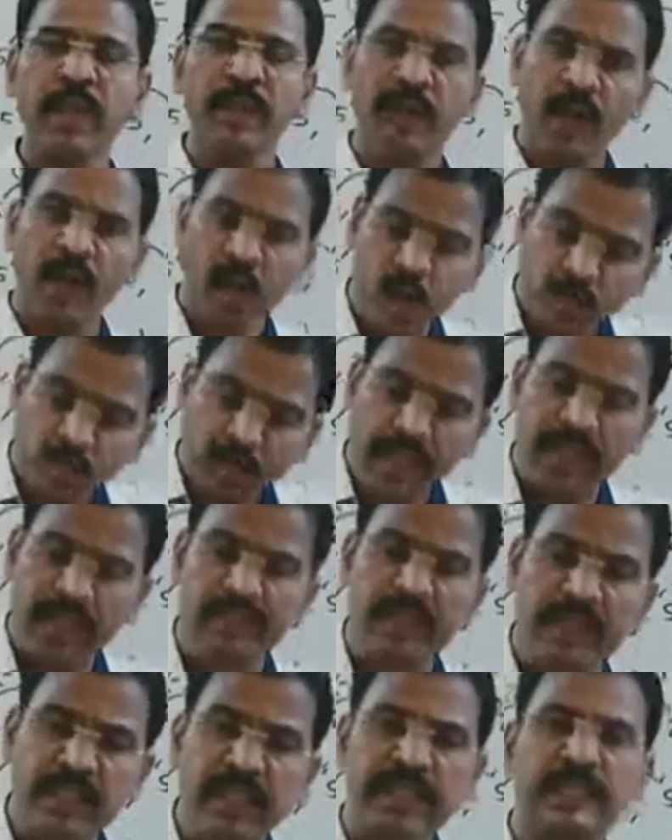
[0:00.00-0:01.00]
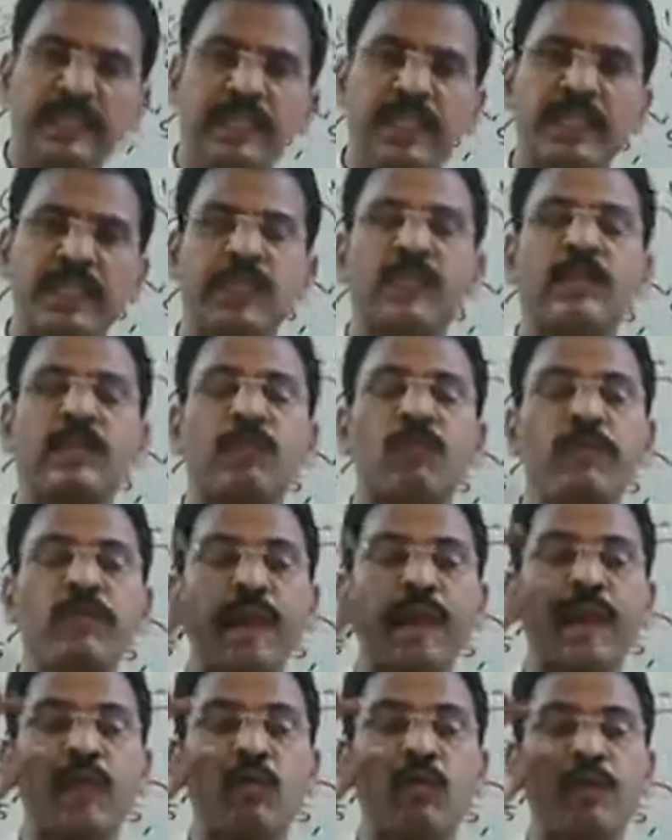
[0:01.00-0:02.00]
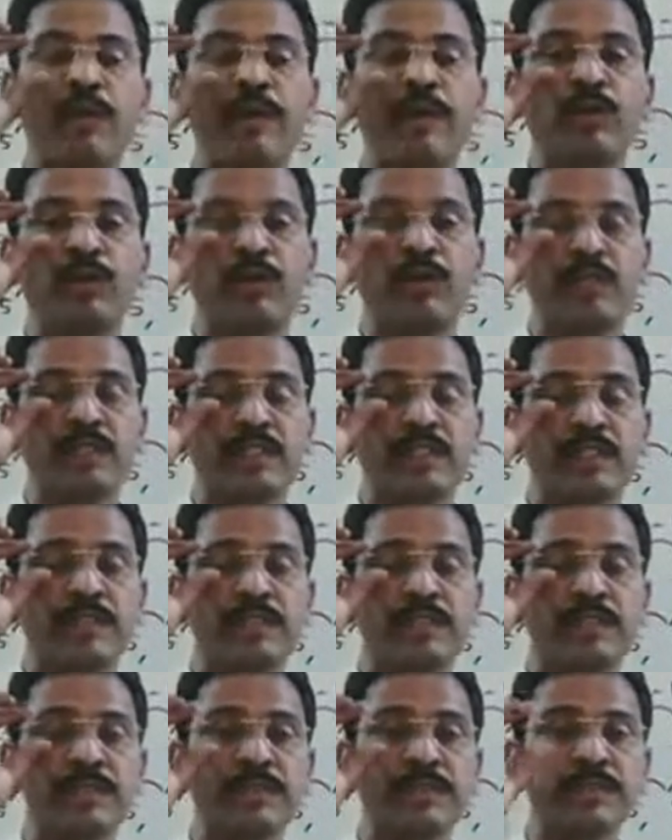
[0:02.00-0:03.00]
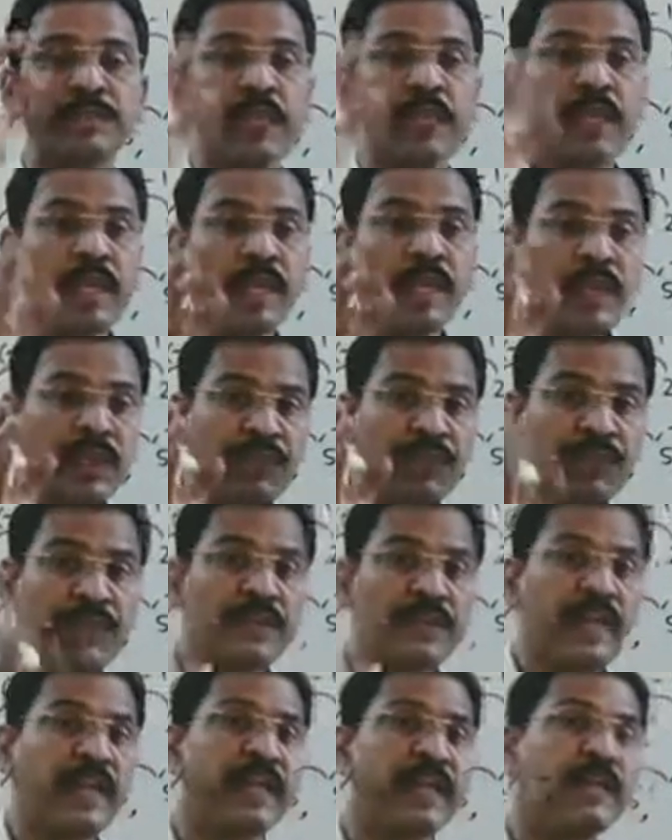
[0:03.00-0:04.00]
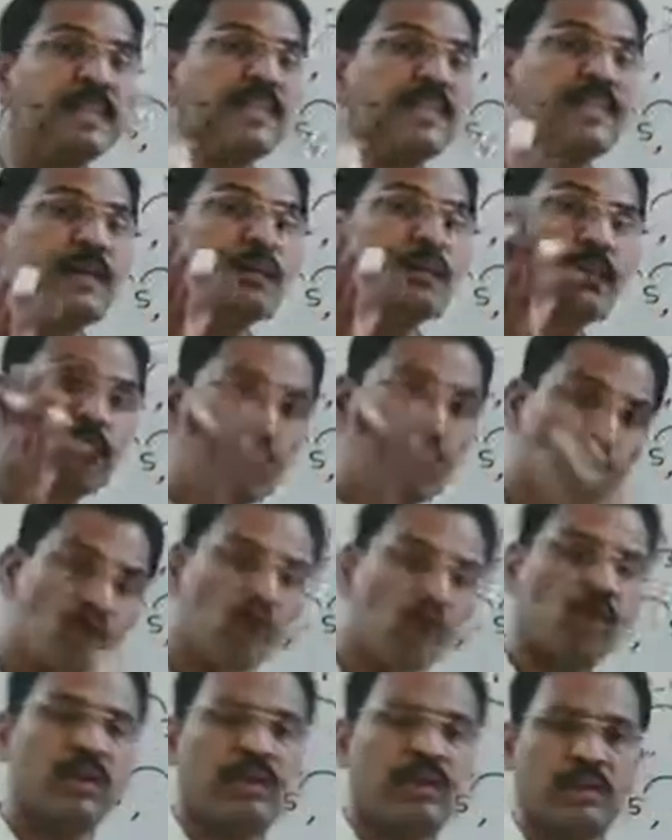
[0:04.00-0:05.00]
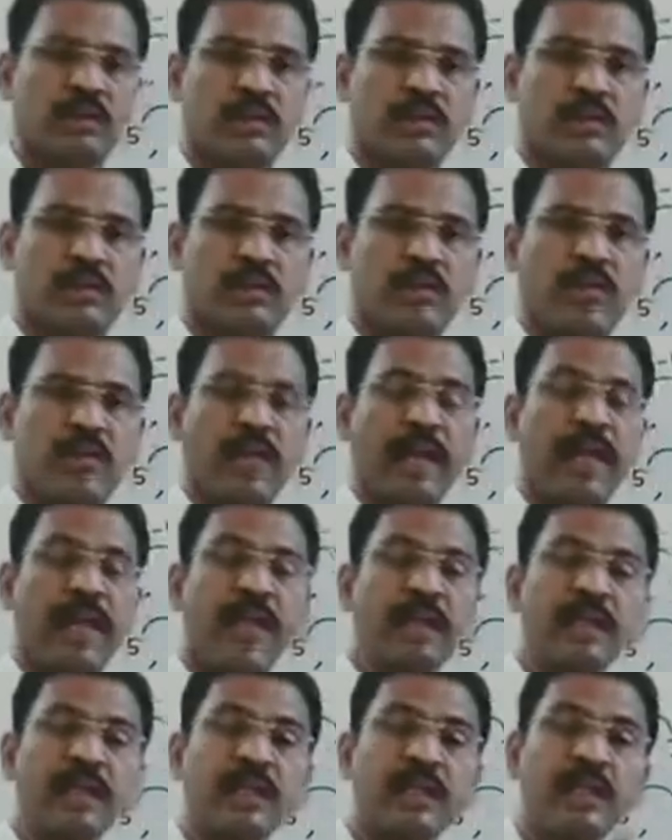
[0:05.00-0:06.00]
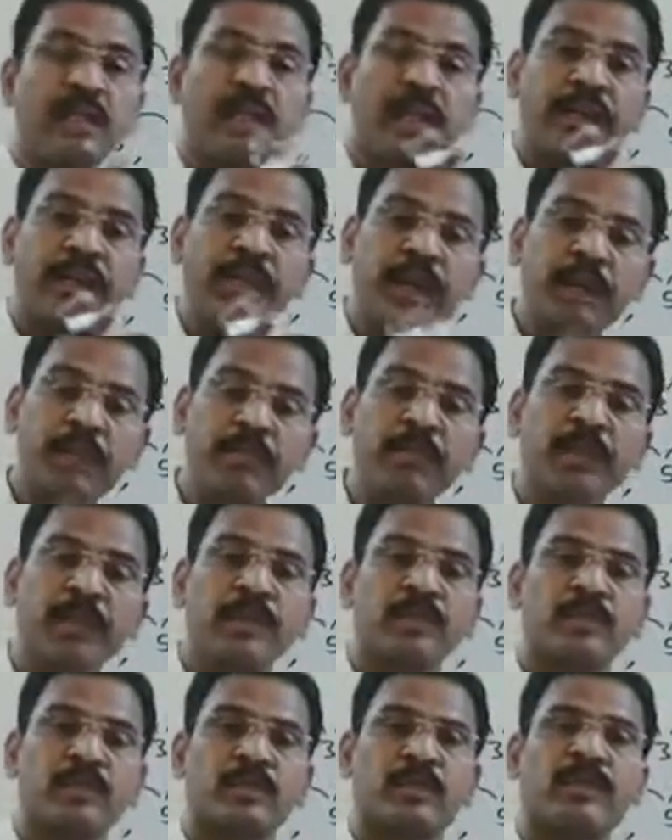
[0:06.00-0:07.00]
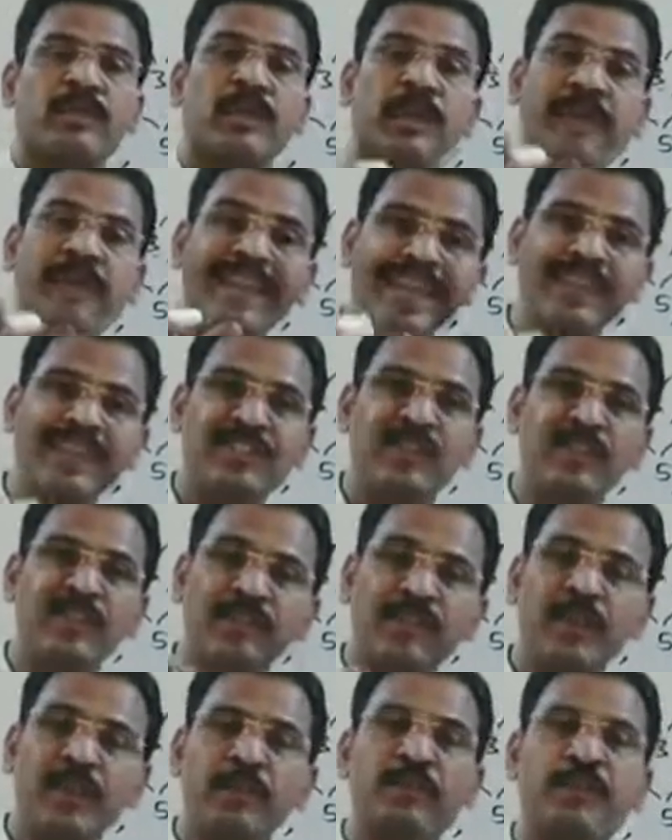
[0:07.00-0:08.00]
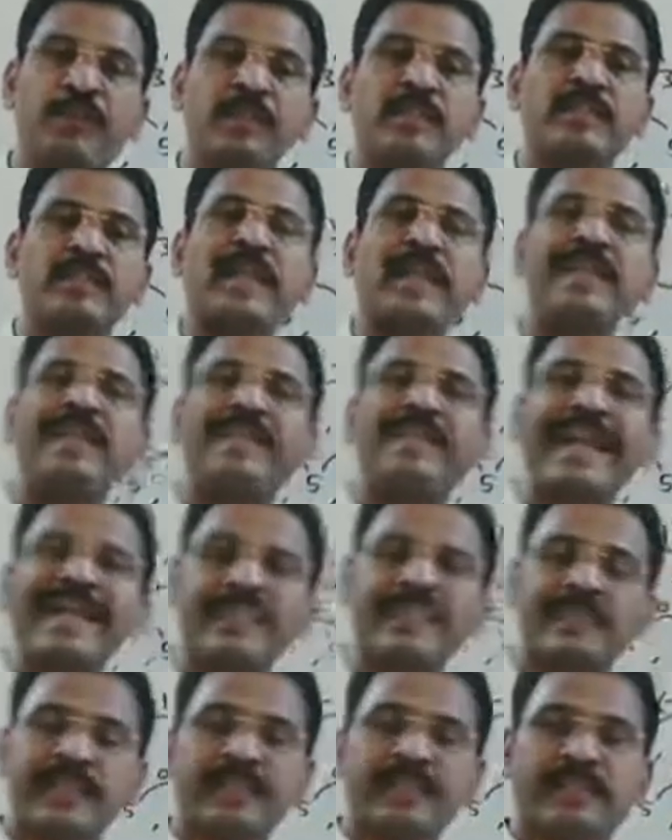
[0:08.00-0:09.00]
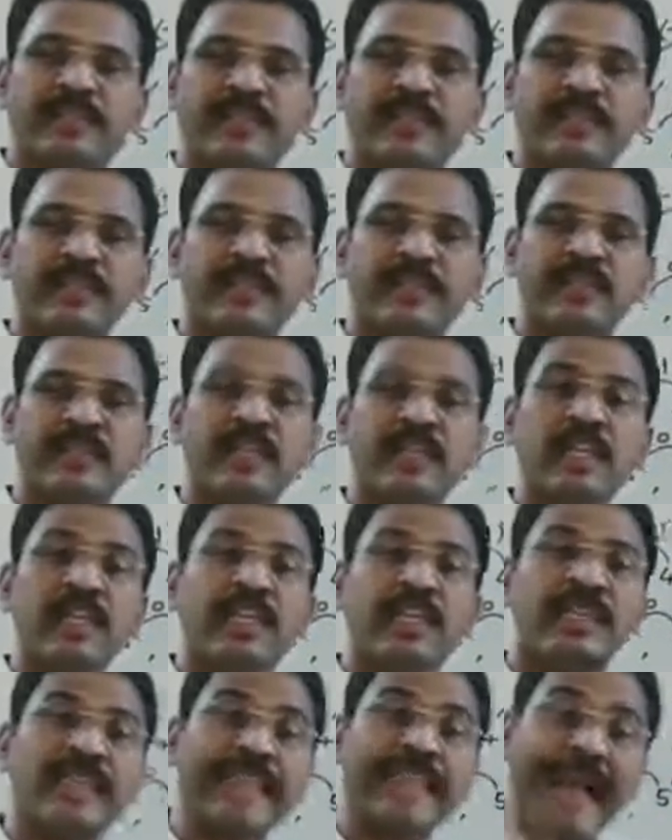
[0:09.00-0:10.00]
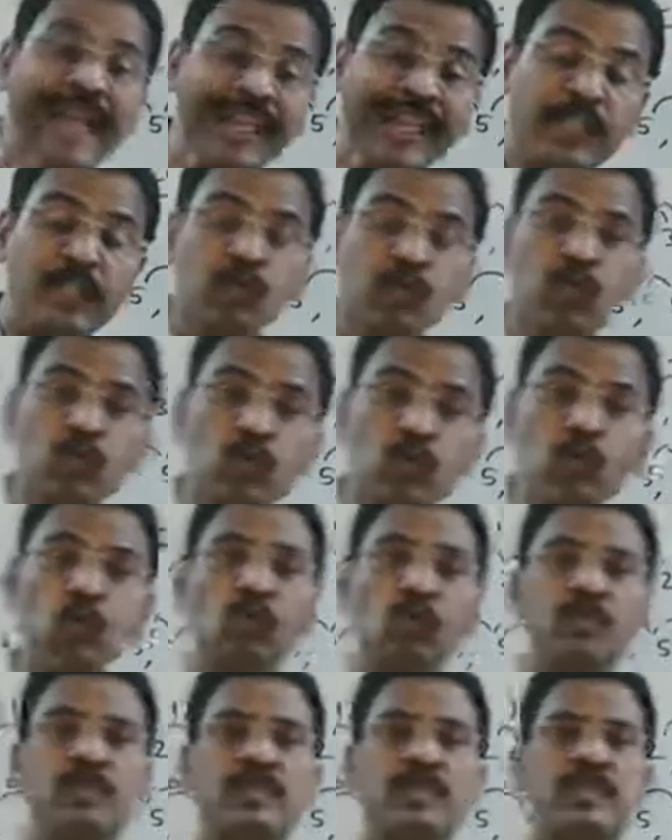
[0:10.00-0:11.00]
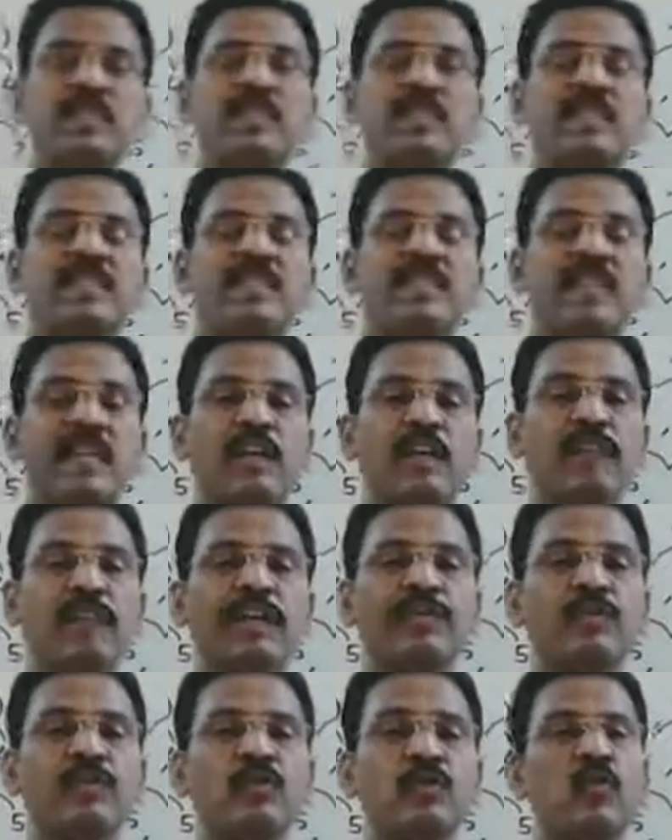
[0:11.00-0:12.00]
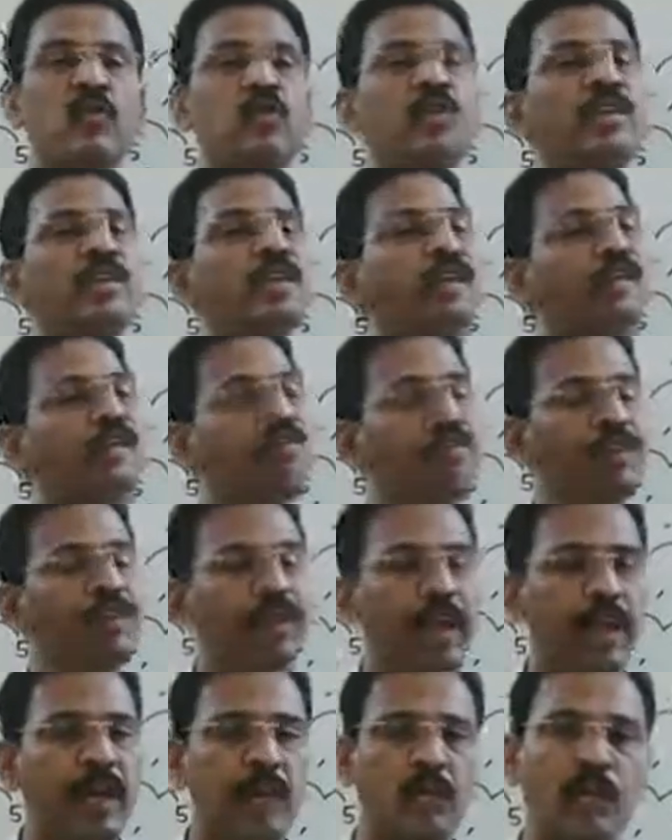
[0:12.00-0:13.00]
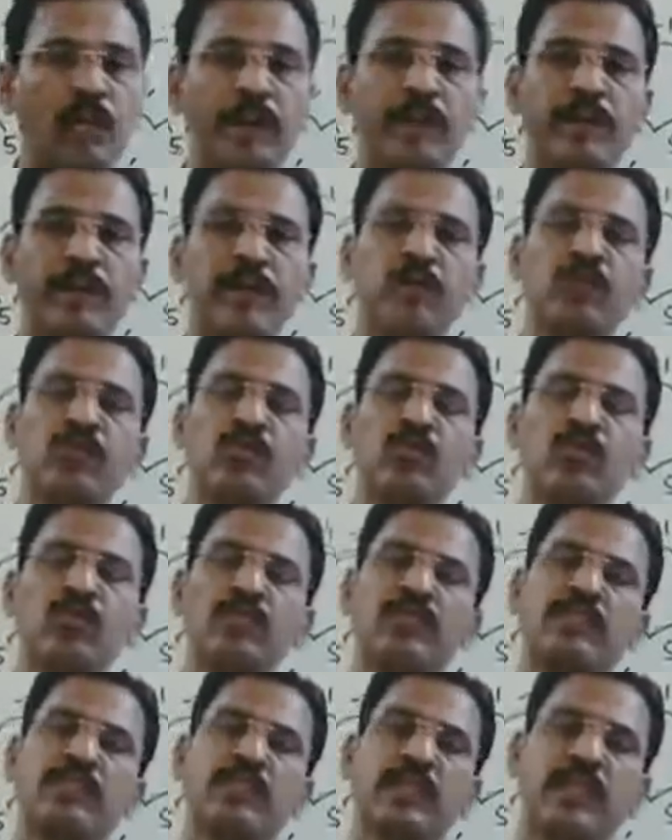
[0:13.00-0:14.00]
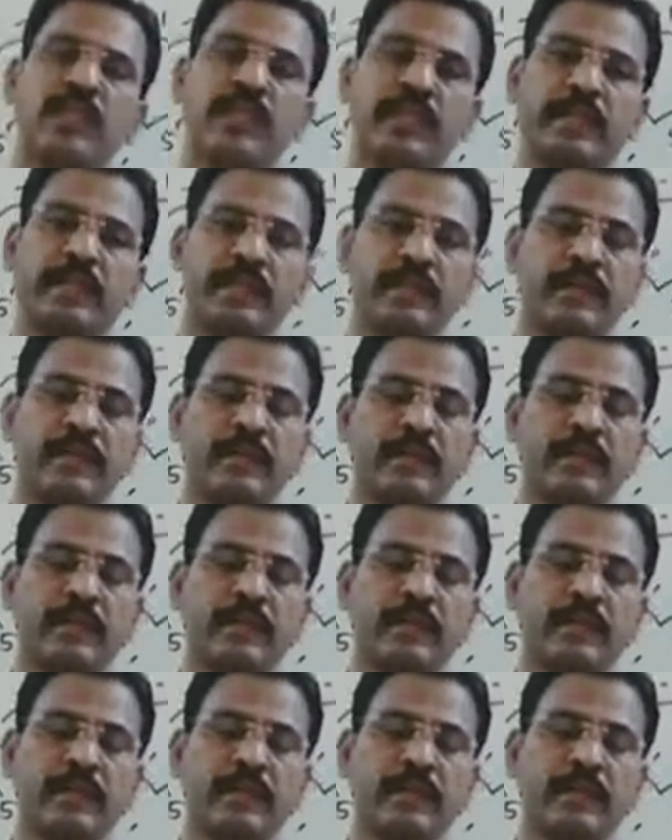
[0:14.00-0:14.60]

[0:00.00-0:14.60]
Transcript: Now in this year we are going to discuss if there is some rule in the numbers of collection of numbers in that sequence, that rules sequence only we are going to study.